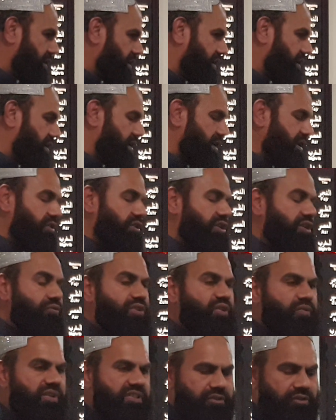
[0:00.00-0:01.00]
His duty
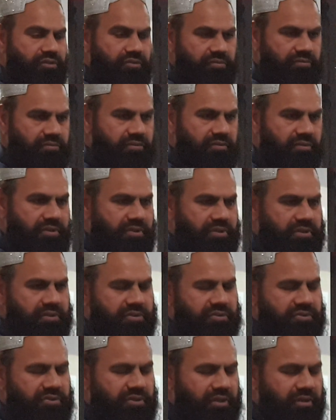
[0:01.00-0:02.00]
was on
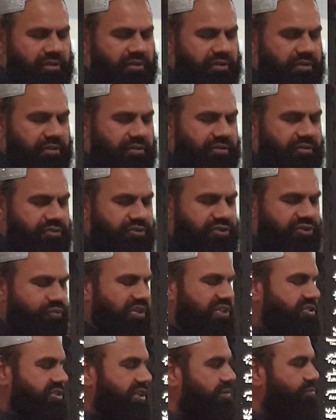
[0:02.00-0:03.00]
sun. So when
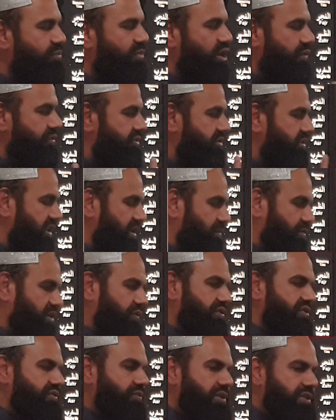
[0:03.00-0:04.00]
sun moves, he
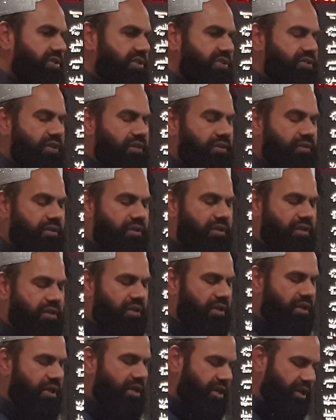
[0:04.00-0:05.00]
moves with the sun.
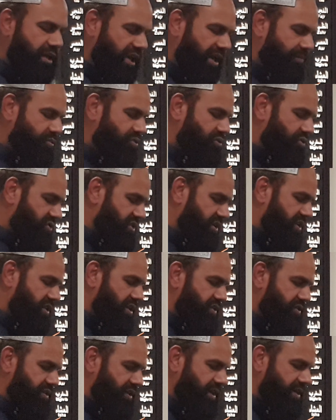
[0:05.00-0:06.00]
He came to see Idris
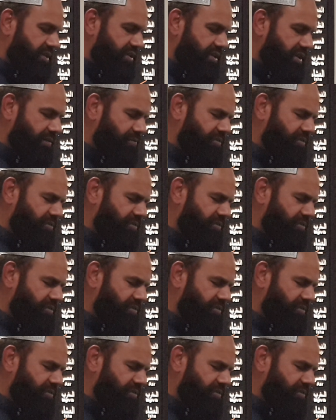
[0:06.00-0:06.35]
alayhi salam.